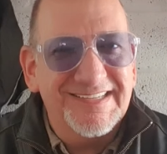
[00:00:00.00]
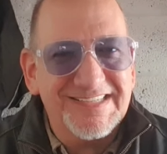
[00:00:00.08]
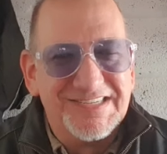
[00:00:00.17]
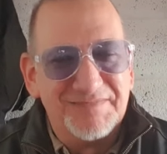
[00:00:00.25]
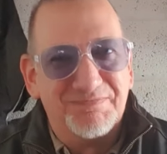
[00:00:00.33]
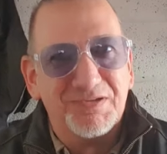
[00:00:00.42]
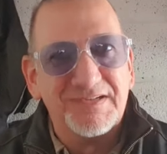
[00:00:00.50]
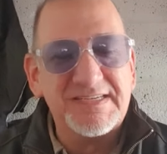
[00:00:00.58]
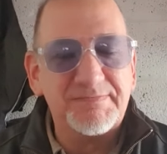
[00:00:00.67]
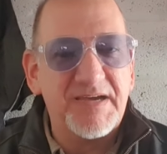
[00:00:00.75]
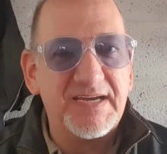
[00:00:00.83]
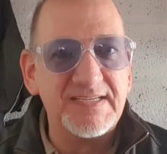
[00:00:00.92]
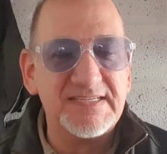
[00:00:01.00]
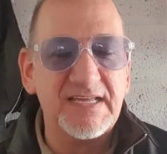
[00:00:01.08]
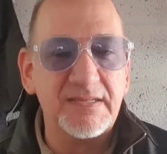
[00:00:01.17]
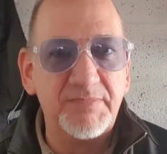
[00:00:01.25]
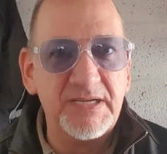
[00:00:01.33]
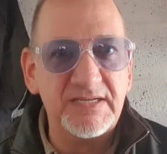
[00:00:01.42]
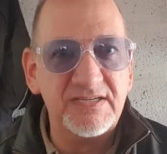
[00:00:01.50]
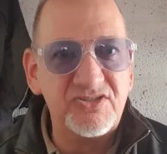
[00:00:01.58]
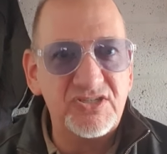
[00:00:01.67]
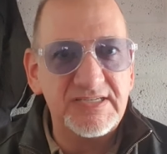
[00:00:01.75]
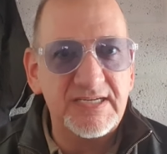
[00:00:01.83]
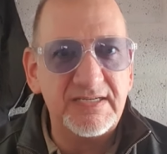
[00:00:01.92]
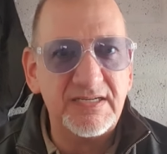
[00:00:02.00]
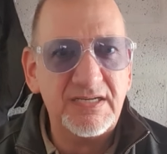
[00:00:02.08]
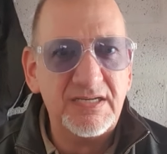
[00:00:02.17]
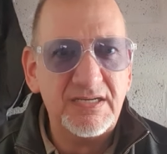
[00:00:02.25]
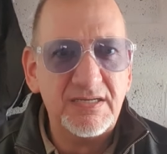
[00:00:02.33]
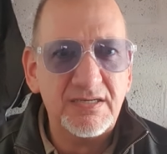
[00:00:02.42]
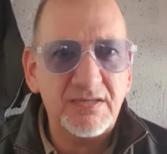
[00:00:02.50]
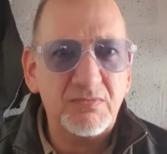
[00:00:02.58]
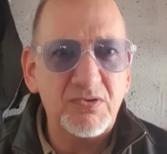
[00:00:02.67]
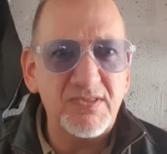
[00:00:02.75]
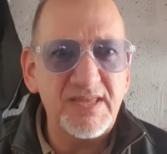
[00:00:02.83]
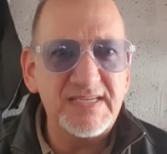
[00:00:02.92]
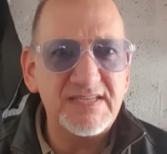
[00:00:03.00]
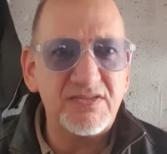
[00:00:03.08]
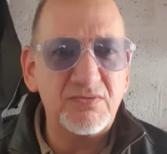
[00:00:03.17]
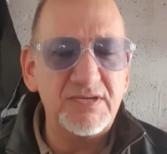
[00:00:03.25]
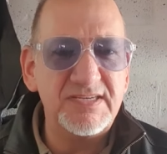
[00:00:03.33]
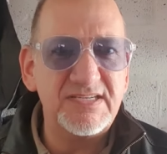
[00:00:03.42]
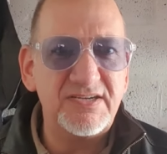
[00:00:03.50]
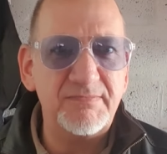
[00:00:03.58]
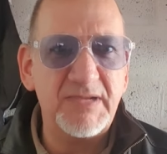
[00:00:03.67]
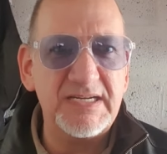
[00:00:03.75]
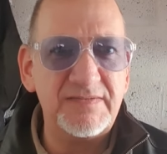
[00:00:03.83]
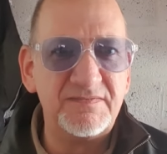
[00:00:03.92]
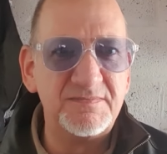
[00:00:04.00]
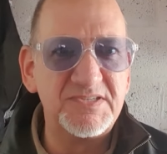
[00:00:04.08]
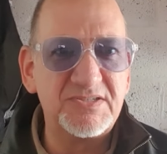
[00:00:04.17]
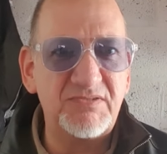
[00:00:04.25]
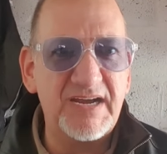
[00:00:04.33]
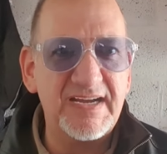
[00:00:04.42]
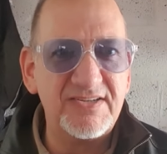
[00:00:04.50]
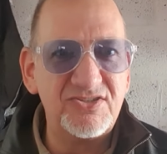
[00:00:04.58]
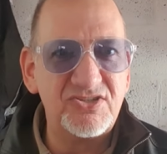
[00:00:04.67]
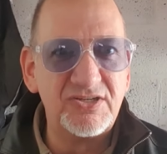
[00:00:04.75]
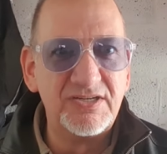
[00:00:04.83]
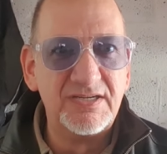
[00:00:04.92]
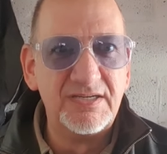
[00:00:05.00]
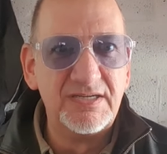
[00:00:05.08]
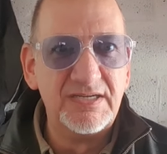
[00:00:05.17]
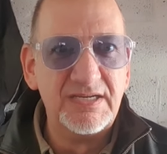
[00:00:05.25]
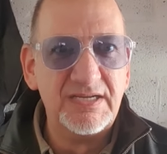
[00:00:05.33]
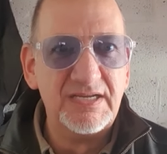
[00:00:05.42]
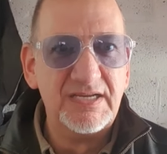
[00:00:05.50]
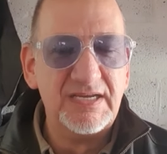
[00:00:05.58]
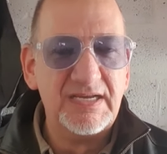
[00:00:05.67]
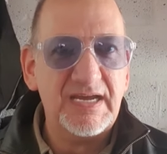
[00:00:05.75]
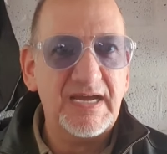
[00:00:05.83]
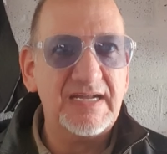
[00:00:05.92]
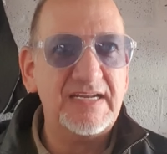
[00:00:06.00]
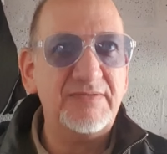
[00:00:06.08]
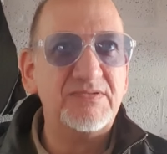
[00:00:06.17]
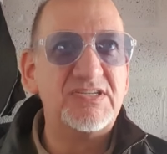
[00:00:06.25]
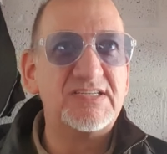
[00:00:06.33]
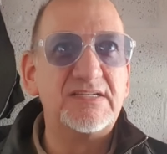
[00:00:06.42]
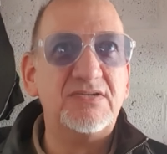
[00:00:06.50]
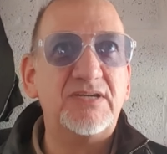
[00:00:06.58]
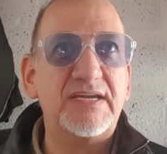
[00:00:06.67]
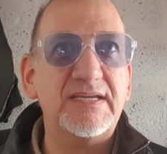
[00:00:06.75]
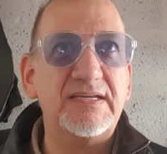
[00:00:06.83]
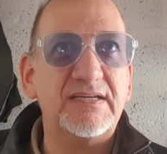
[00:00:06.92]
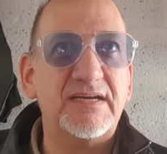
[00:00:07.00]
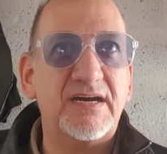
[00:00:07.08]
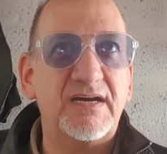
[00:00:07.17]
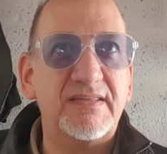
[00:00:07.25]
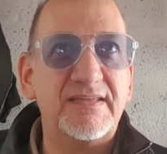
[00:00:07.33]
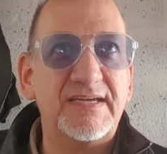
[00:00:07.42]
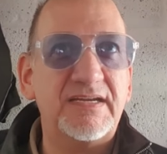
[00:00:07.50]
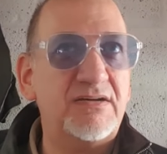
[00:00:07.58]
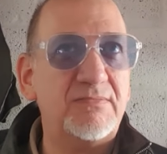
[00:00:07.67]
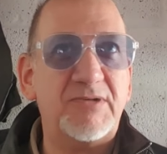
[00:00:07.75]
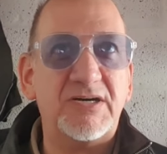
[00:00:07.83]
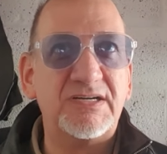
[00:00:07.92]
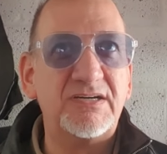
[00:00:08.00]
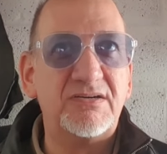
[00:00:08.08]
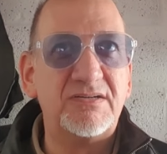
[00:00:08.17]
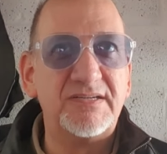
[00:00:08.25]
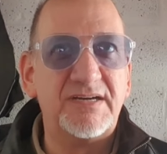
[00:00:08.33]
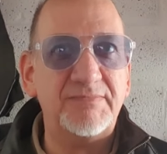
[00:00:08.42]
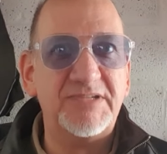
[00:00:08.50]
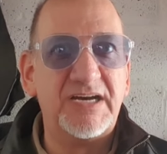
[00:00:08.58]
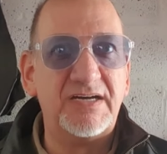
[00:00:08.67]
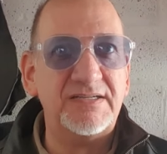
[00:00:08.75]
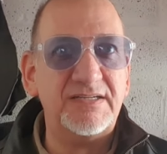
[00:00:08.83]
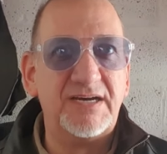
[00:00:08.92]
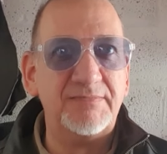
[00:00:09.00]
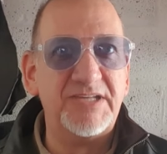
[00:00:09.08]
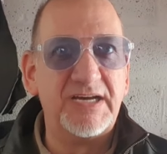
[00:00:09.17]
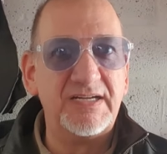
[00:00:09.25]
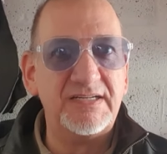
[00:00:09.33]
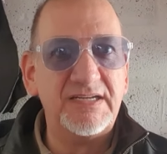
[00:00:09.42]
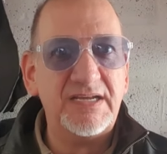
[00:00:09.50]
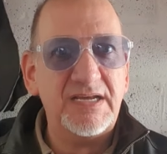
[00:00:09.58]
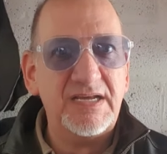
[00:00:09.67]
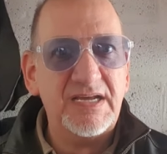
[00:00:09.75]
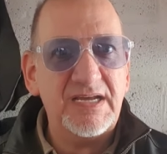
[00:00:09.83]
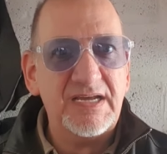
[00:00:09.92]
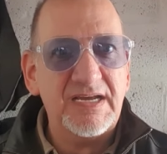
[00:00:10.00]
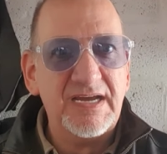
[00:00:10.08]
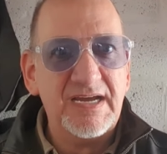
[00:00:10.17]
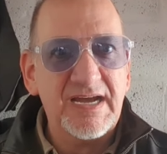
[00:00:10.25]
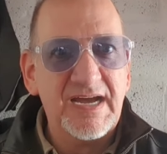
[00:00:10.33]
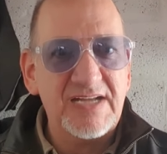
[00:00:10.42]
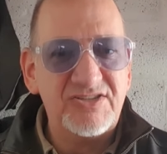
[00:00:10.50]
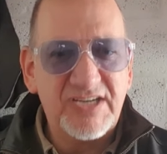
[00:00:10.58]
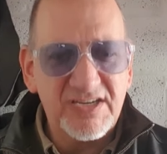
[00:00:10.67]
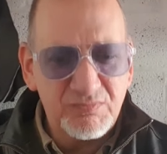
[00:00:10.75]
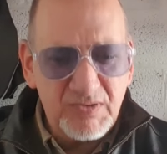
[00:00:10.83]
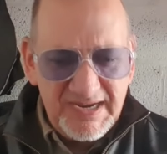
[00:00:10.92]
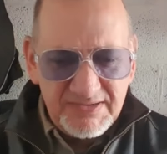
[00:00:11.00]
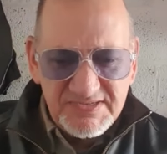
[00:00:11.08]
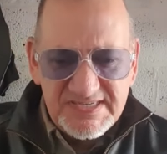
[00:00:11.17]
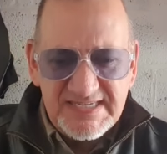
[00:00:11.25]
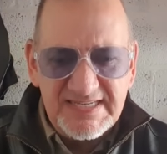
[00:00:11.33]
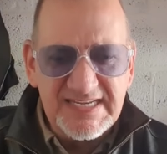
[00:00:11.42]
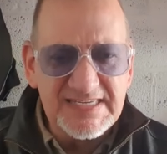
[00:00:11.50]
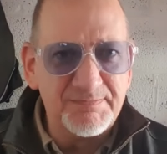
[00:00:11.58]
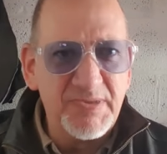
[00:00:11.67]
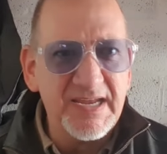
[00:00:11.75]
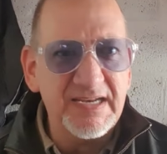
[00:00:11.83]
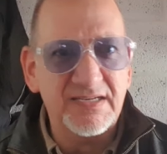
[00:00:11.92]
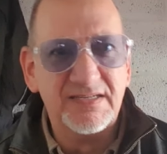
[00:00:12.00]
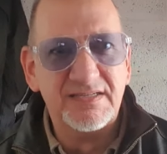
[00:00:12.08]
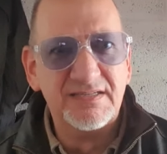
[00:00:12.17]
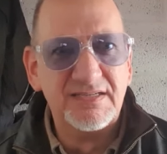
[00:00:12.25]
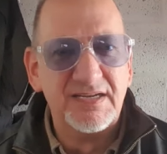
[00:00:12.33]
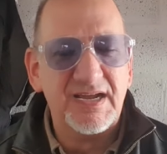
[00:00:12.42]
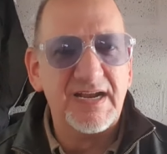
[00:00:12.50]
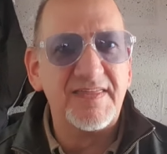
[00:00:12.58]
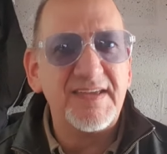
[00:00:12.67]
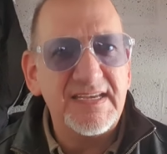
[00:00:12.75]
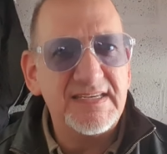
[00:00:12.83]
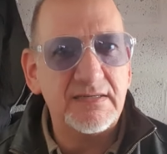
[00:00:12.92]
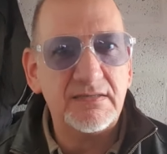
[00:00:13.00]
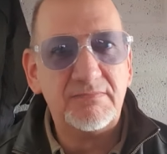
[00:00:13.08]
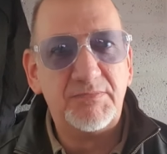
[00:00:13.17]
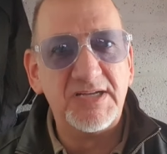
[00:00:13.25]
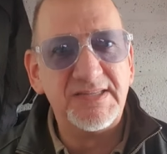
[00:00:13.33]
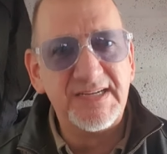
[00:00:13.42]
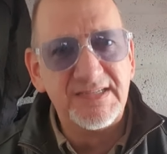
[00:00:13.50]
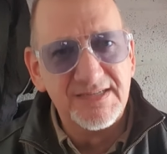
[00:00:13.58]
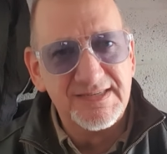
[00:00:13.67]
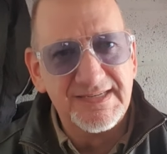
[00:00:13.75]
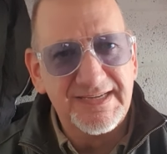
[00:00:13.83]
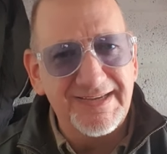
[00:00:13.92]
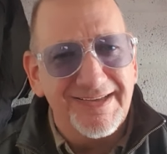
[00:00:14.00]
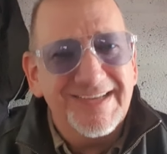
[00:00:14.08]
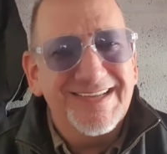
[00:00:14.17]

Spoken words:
she pulled these packets out of the bin and she said, what are these? I thought you said you made them from scratch. And he was just looking at her thinking, oh my God, I'm done, I'm done. And she goes, what else is in this bin? And I think he said, my dignity.